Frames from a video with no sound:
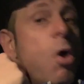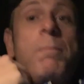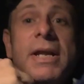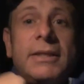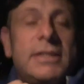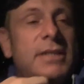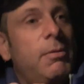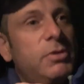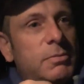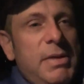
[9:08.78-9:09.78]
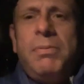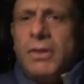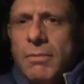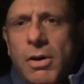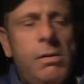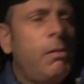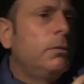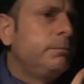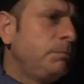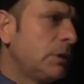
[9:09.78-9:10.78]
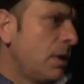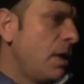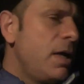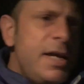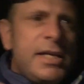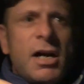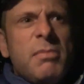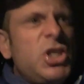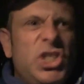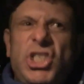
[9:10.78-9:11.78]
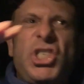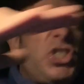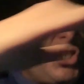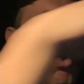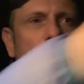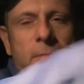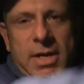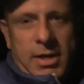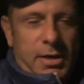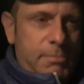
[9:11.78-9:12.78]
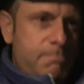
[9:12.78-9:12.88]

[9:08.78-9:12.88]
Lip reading: open at this time. There's people in the bar. He comes in storming.